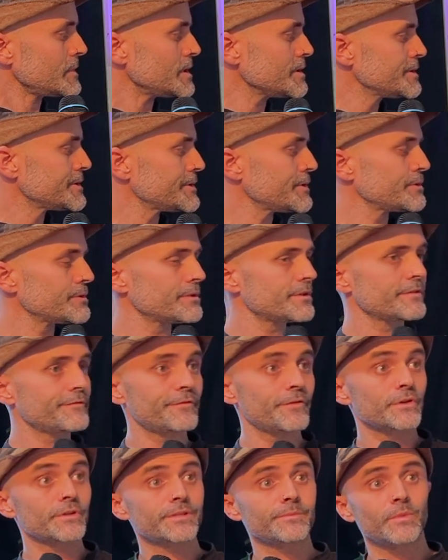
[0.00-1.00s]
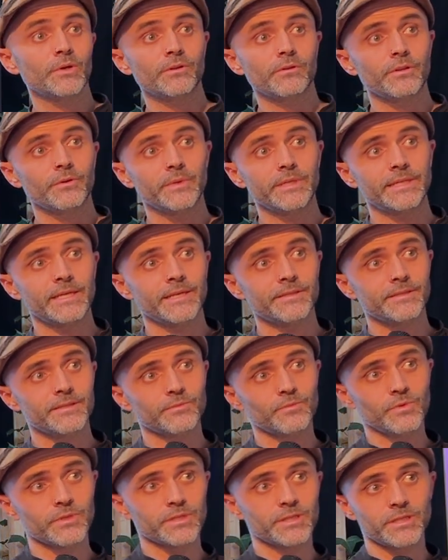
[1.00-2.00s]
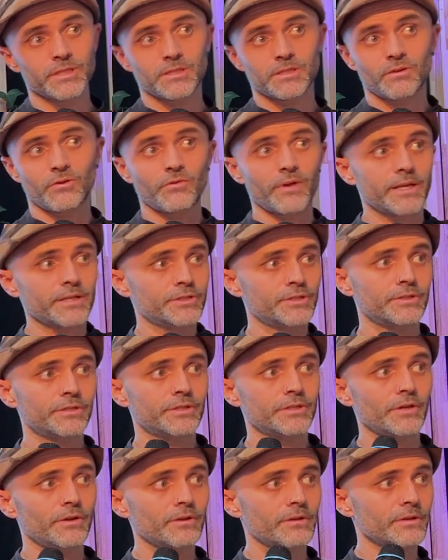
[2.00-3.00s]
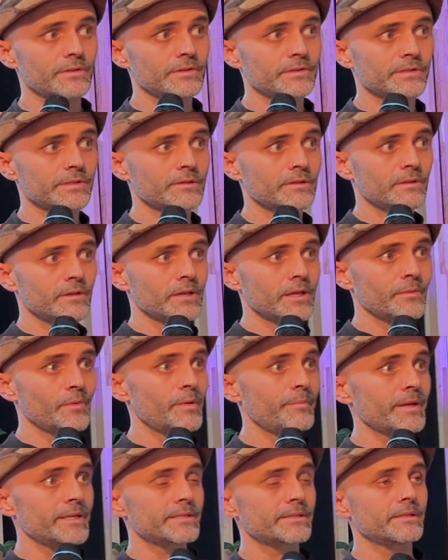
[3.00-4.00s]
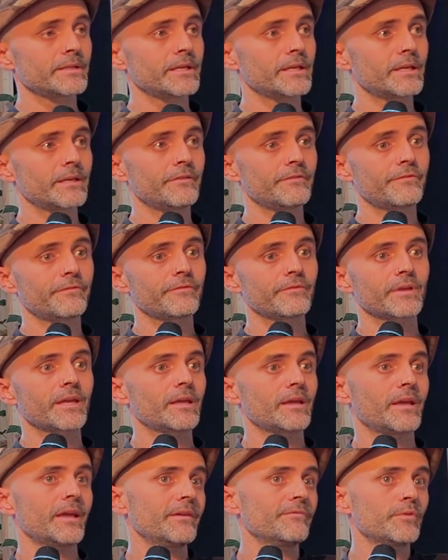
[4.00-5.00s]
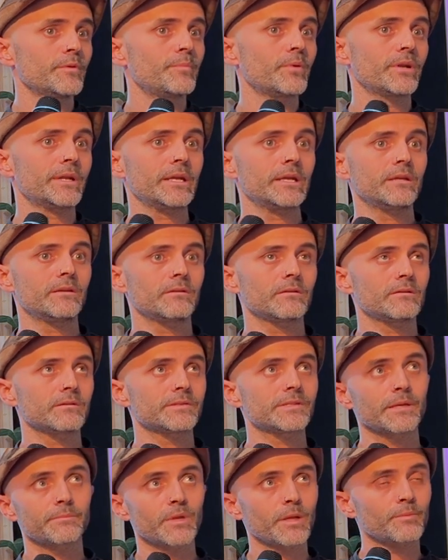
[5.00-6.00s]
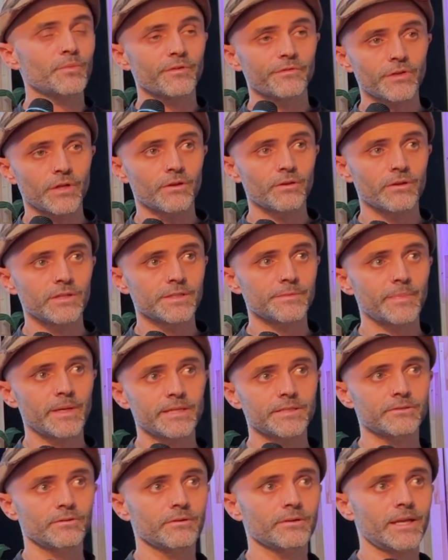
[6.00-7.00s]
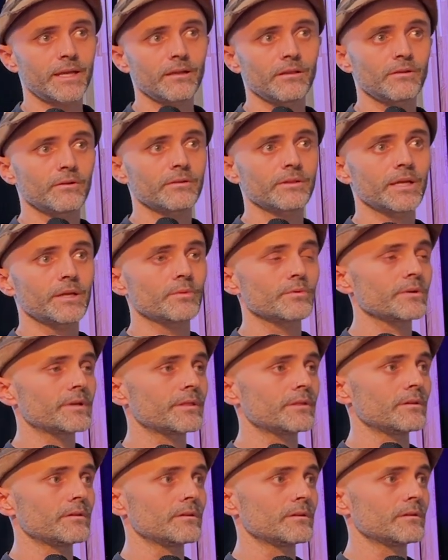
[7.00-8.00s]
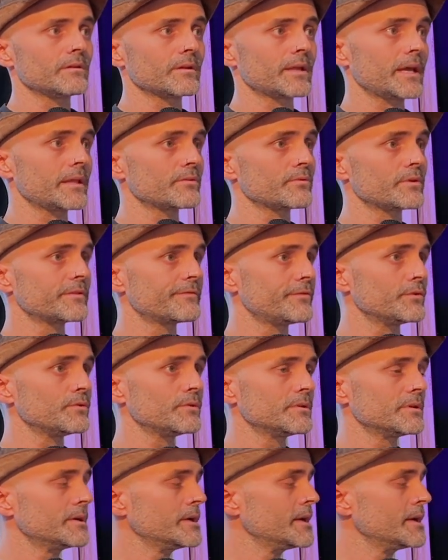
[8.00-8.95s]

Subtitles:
So the first model that we tested was just gratitude tokens, and we basically give everybody some number of tokens based on how long they were at the gathering for.